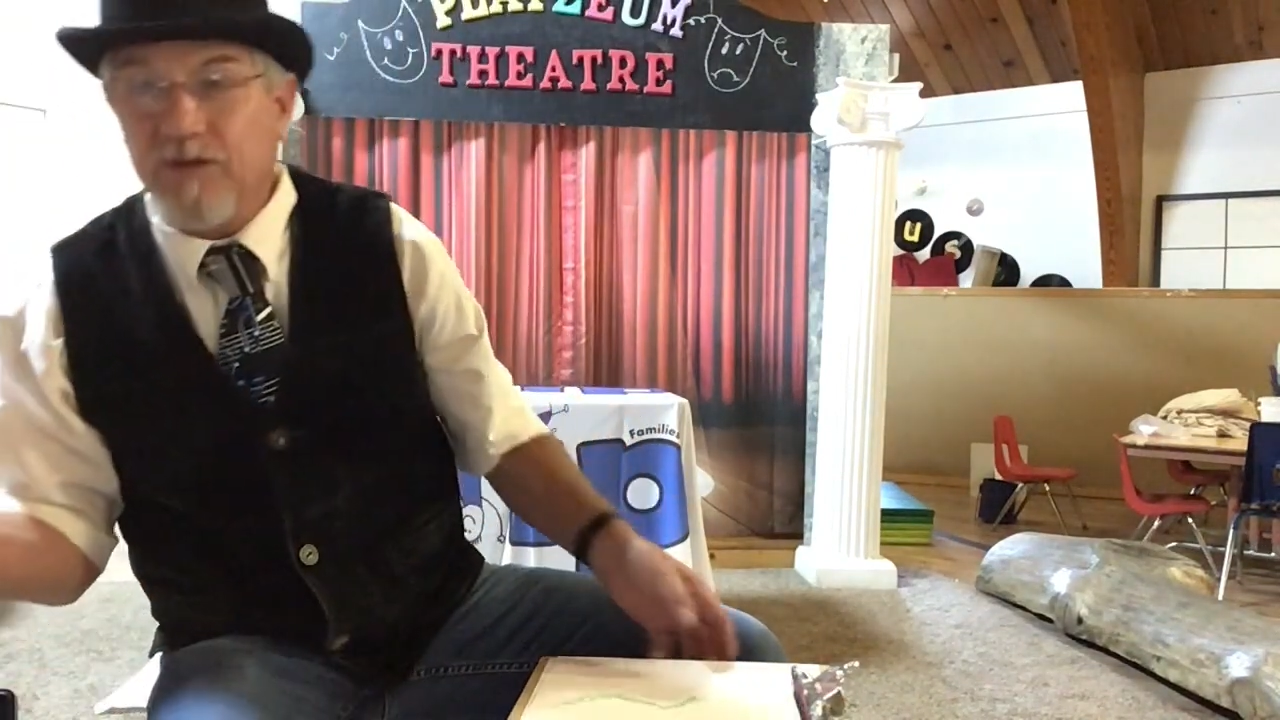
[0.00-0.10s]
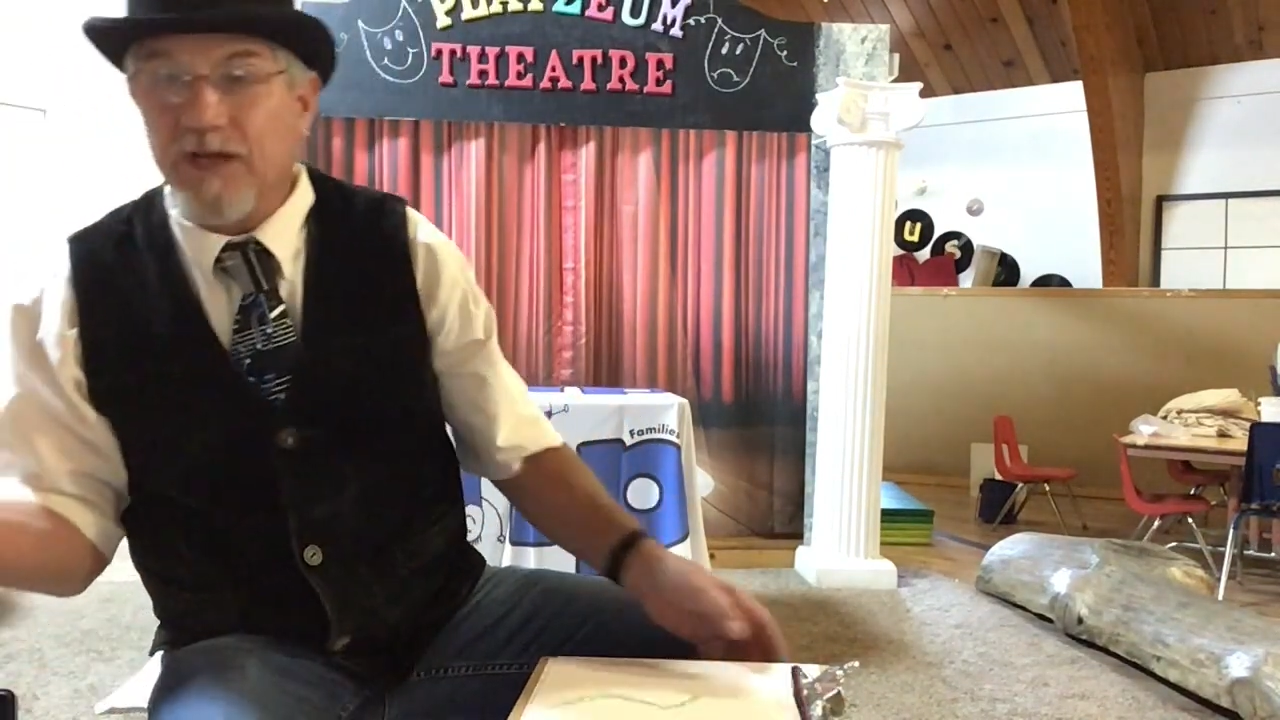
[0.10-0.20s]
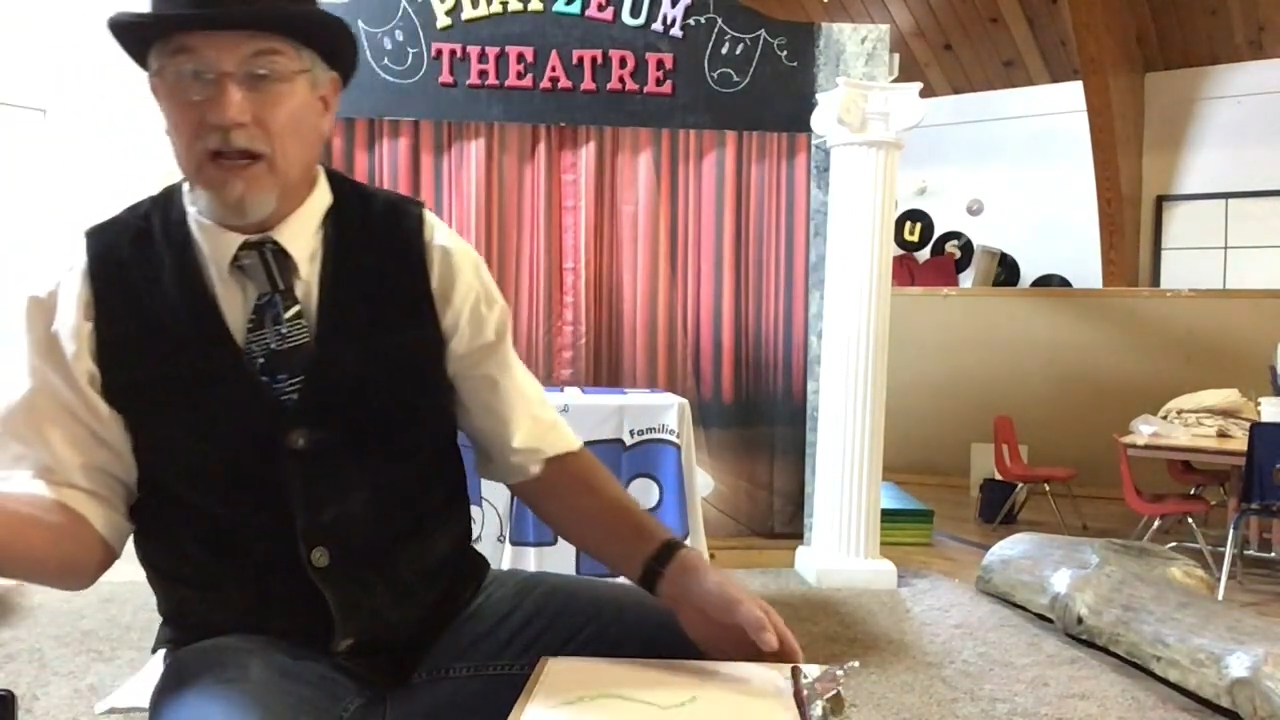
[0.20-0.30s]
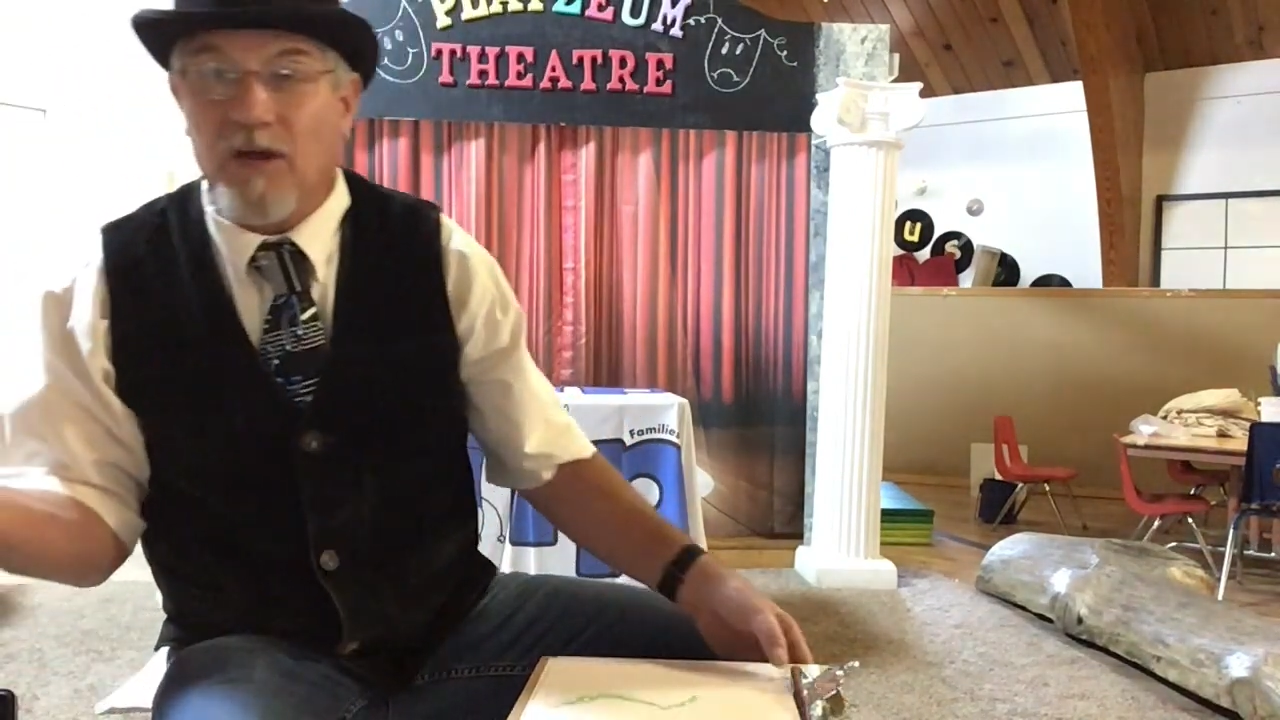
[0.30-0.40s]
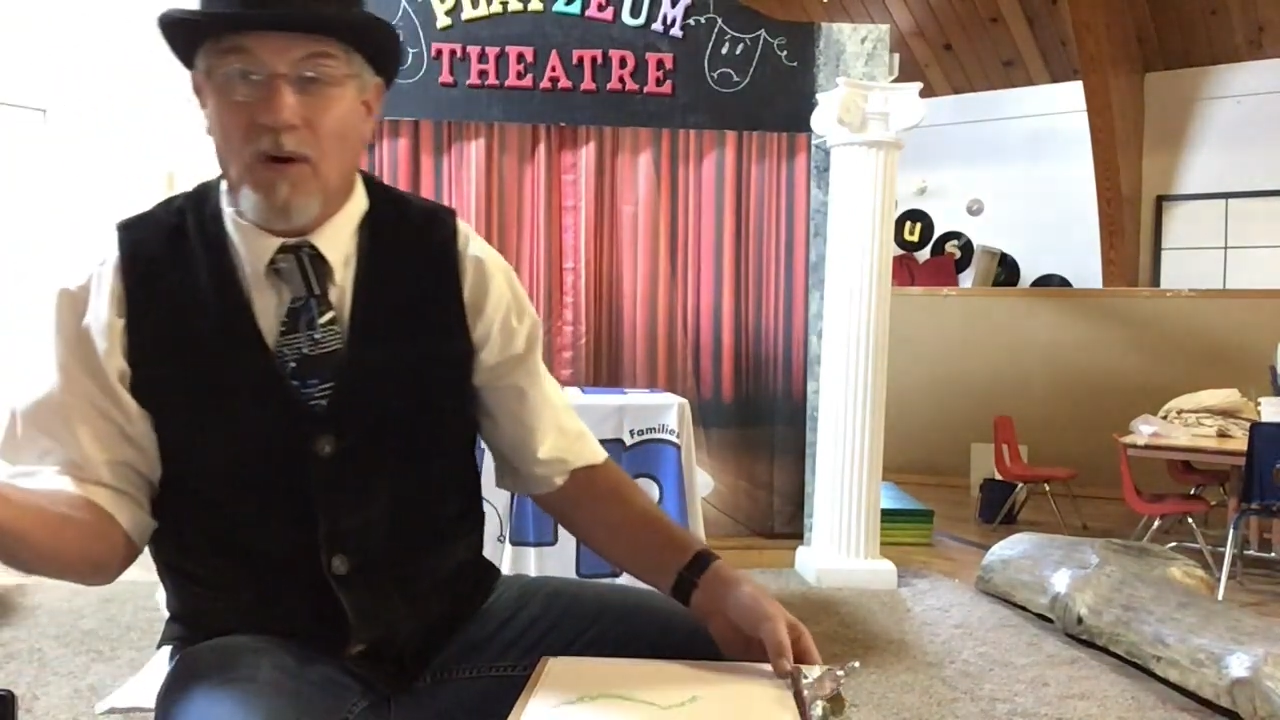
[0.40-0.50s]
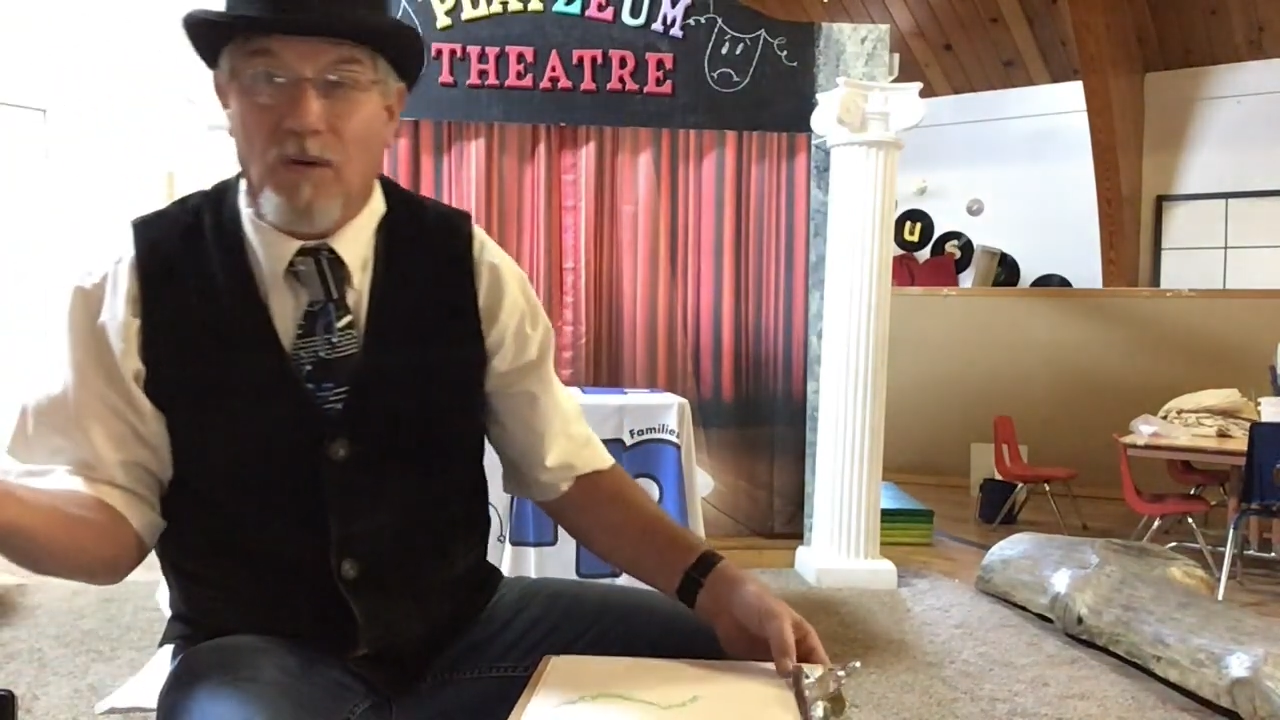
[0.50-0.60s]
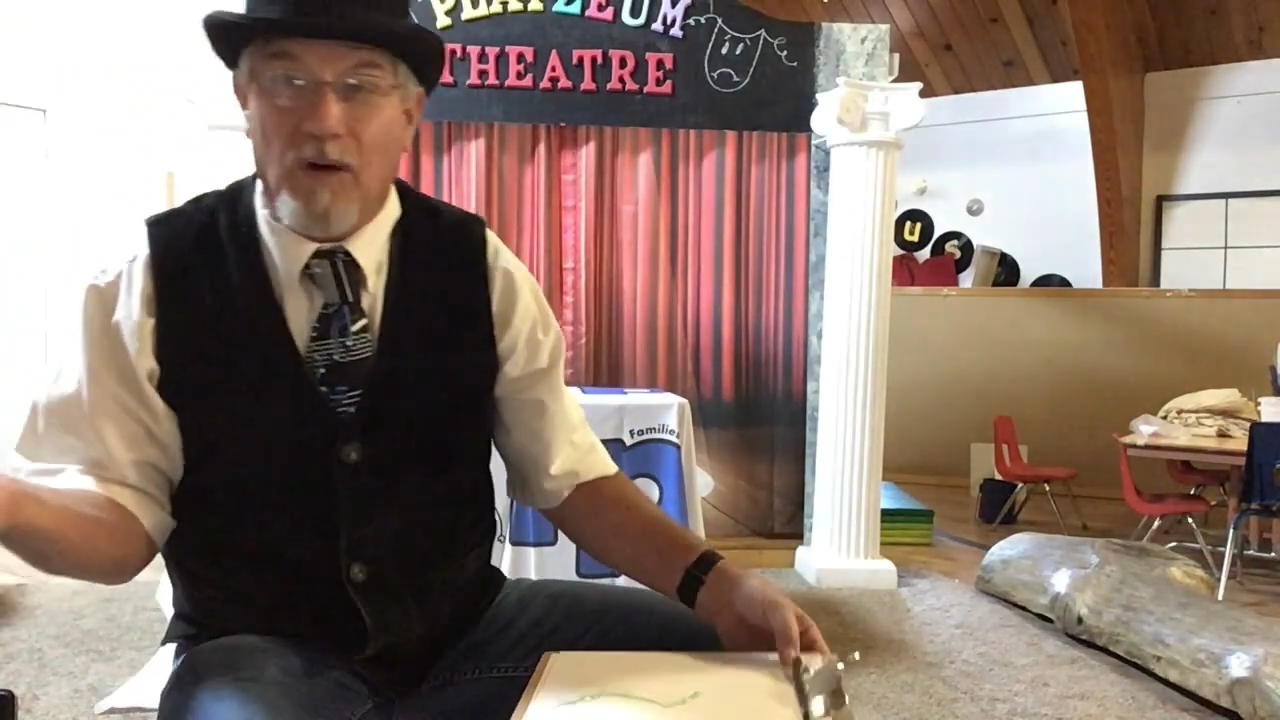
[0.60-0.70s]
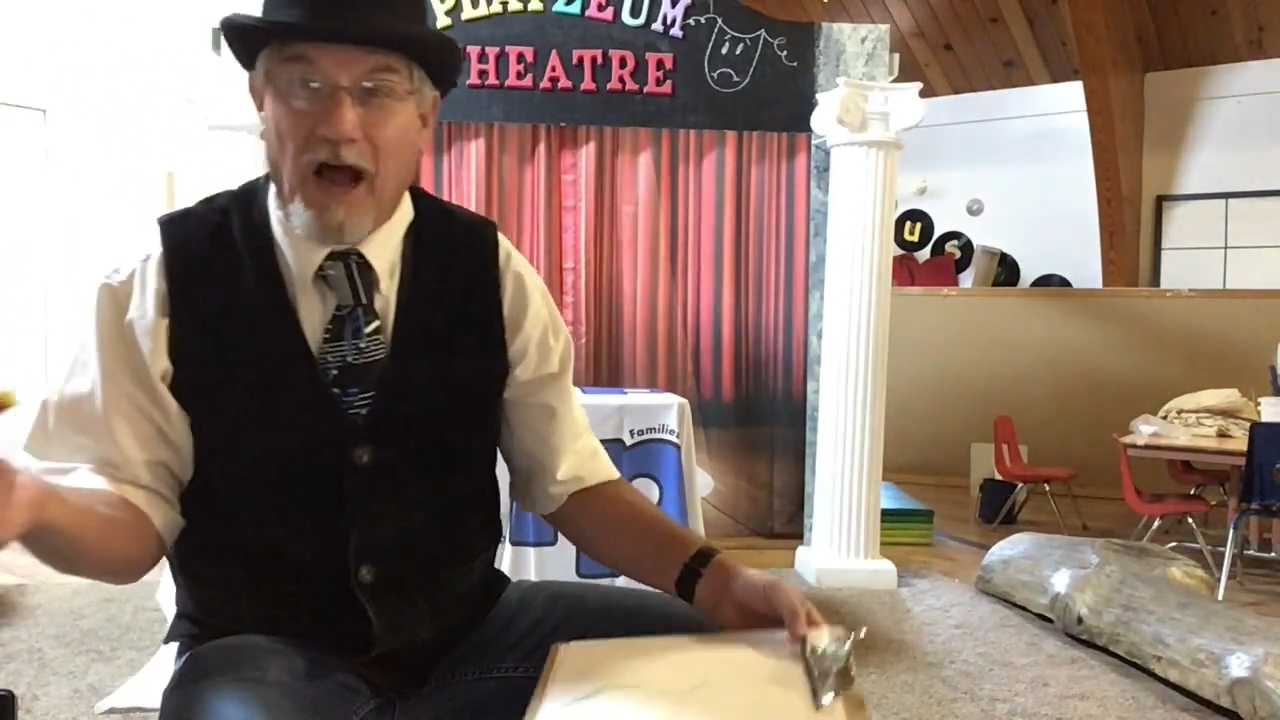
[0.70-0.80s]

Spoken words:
yellow.